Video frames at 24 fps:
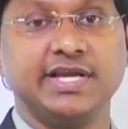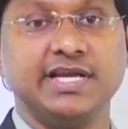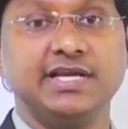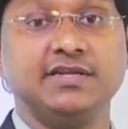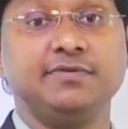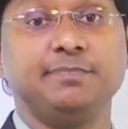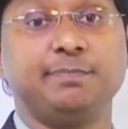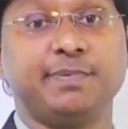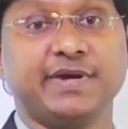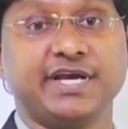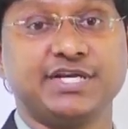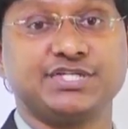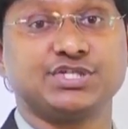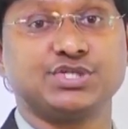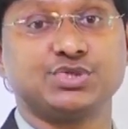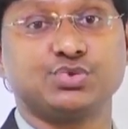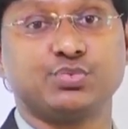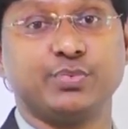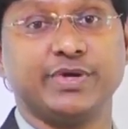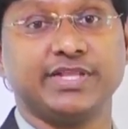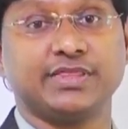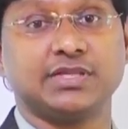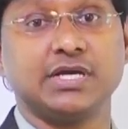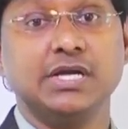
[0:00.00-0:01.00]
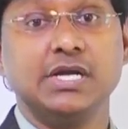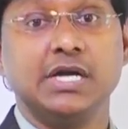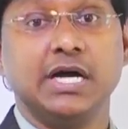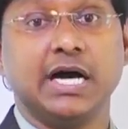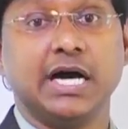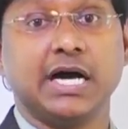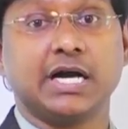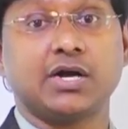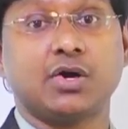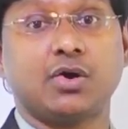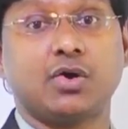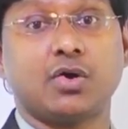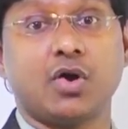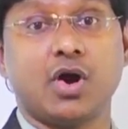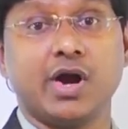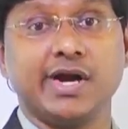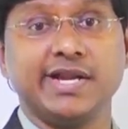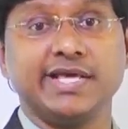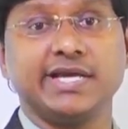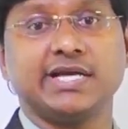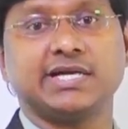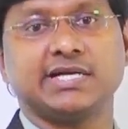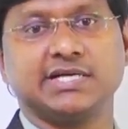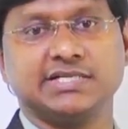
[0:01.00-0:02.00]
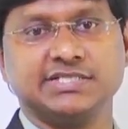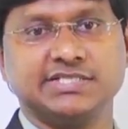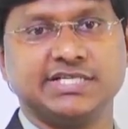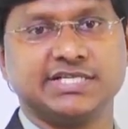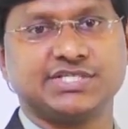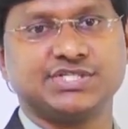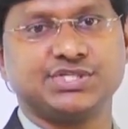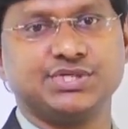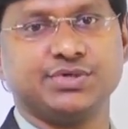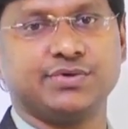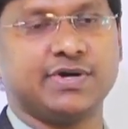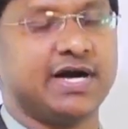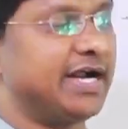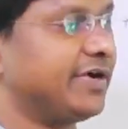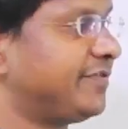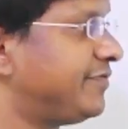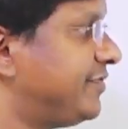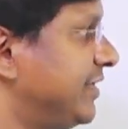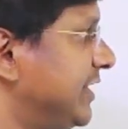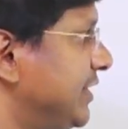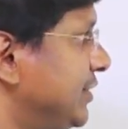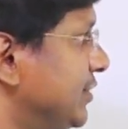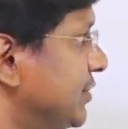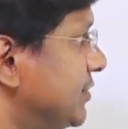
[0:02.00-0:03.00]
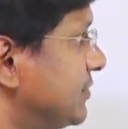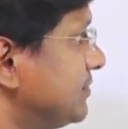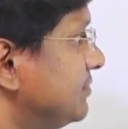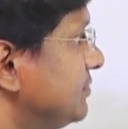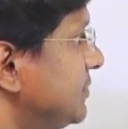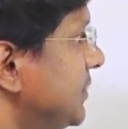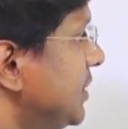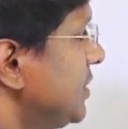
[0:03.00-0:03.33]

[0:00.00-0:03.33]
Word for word: in patients with a chronic congestive heart failure.